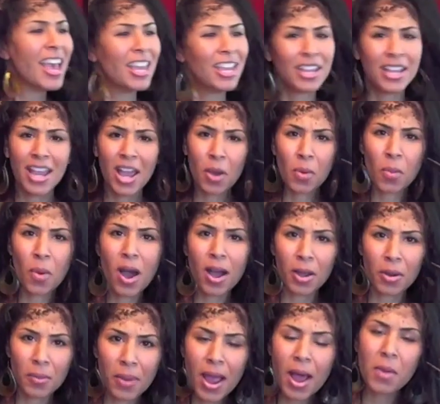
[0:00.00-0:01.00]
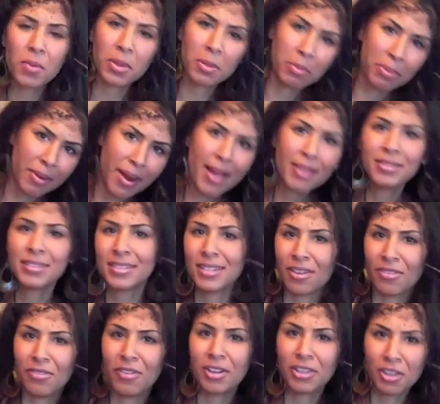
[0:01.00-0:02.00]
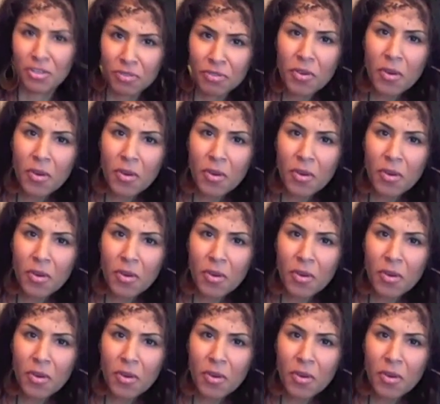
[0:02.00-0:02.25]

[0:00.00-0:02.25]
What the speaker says: You can't walk around with brown stuff on your